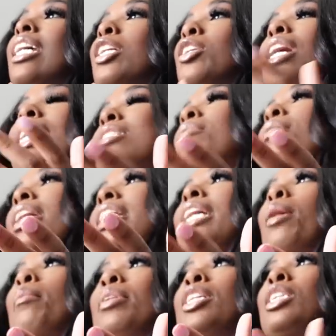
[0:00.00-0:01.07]
you guys are probably
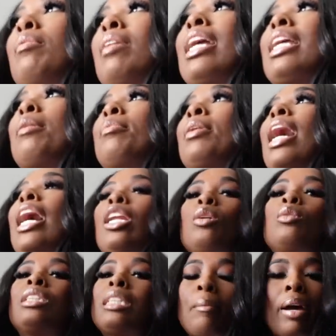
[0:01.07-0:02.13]
think I'm being dramatic, but I
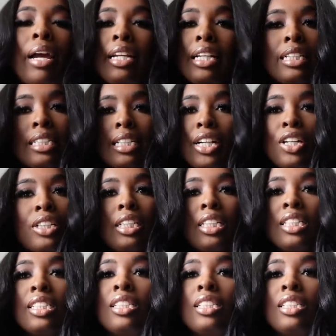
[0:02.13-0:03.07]
know somebody needs to hear this.